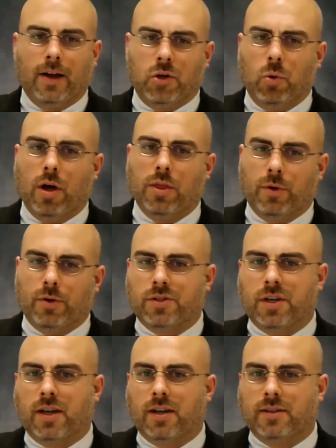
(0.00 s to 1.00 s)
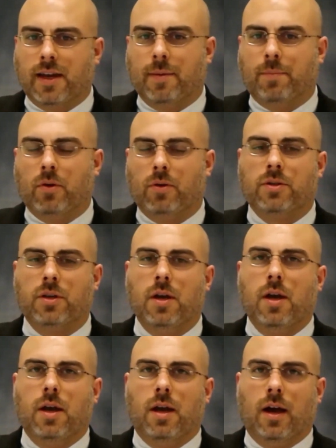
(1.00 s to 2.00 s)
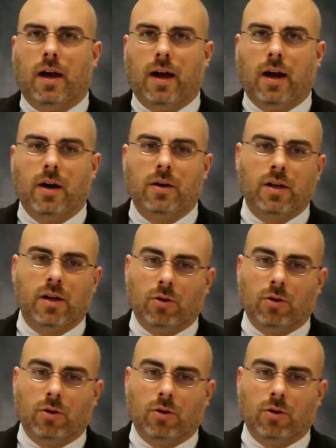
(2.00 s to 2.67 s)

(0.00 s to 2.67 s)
2 other interesting examples, an